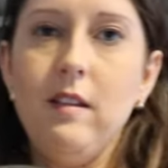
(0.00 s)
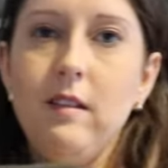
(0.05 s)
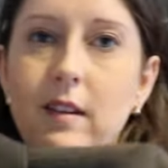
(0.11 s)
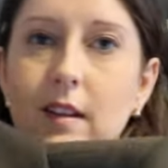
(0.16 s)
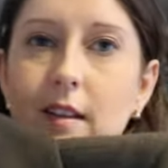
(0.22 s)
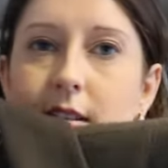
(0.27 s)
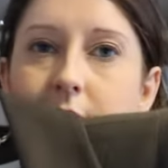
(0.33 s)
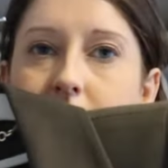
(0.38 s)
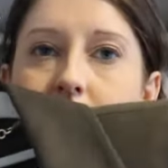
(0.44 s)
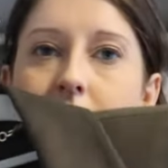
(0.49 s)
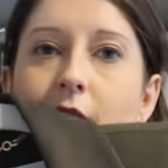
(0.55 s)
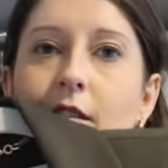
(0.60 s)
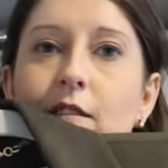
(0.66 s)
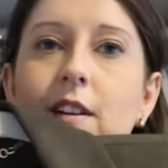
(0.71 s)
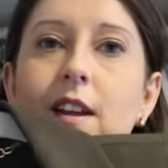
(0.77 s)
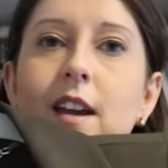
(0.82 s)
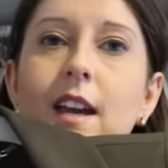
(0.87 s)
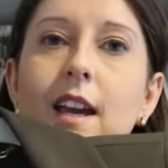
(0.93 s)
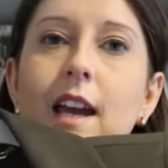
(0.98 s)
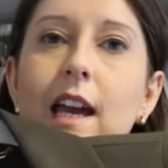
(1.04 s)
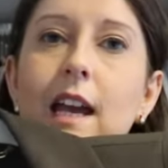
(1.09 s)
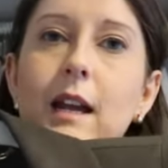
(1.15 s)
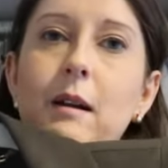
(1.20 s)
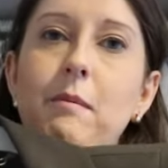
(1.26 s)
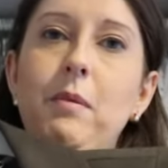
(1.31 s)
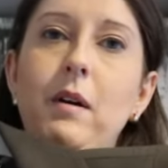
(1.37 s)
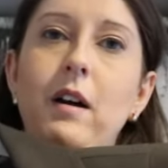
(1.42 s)
This is definitely a
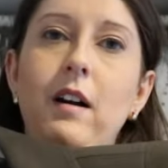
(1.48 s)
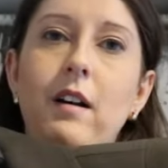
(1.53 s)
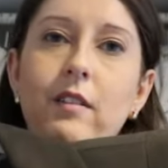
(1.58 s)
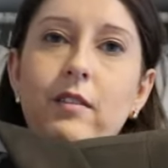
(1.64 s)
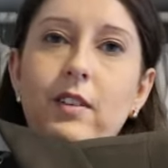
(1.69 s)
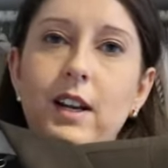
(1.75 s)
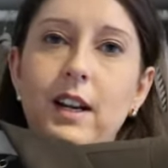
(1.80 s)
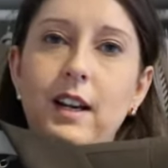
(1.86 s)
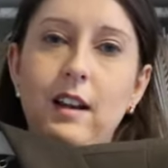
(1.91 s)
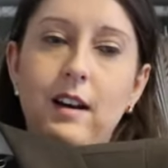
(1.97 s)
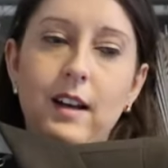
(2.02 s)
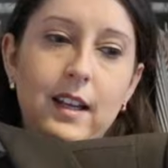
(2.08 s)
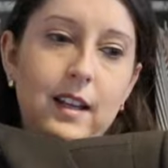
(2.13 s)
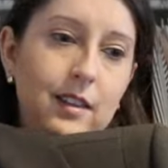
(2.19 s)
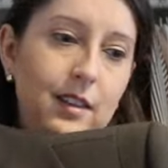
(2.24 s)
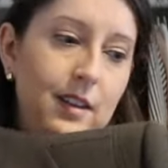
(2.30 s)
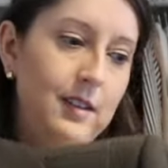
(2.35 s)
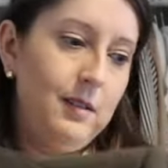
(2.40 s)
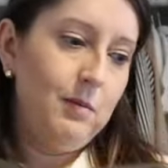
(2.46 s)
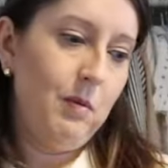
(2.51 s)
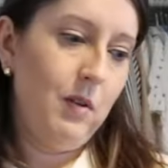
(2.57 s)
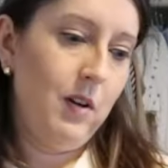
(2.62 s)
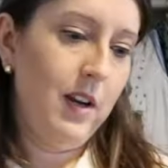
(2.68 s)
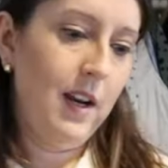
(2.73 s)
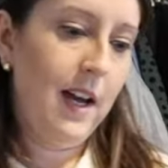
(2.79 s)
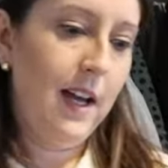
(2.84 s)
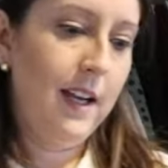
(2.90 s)
keep. I really like this
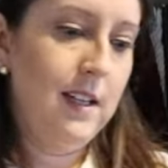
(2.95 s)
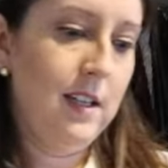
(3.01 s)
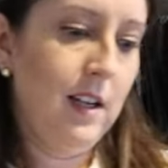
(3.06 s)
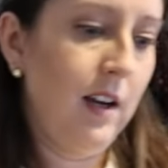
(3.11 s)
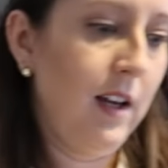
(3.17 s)
one and I